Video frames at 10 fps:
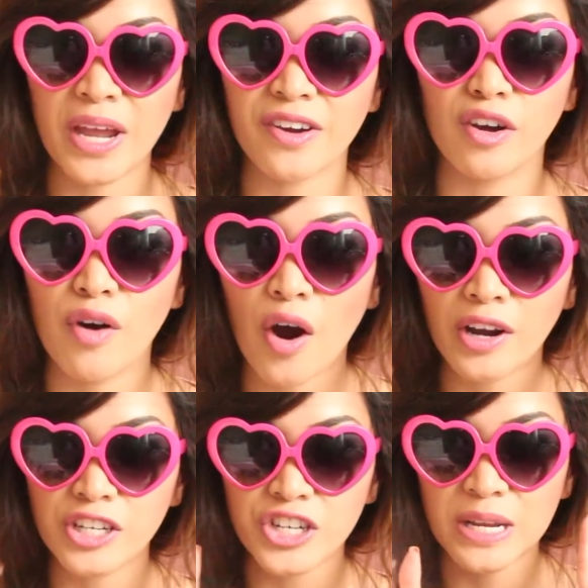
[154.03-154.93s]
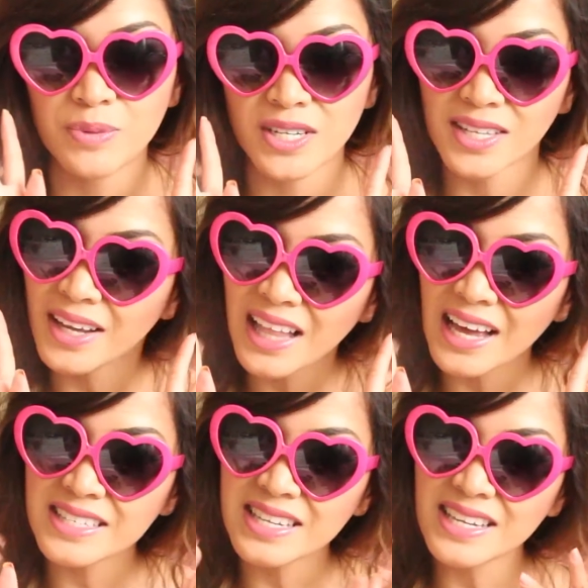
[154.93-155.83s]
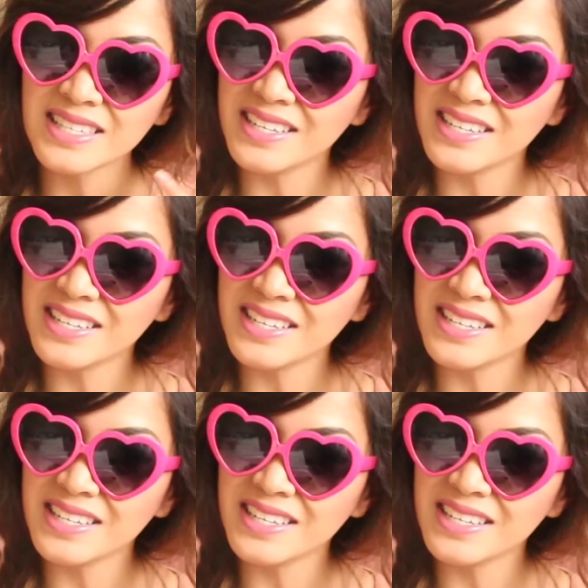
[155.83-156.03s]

pair of heart-shaped sunglasses,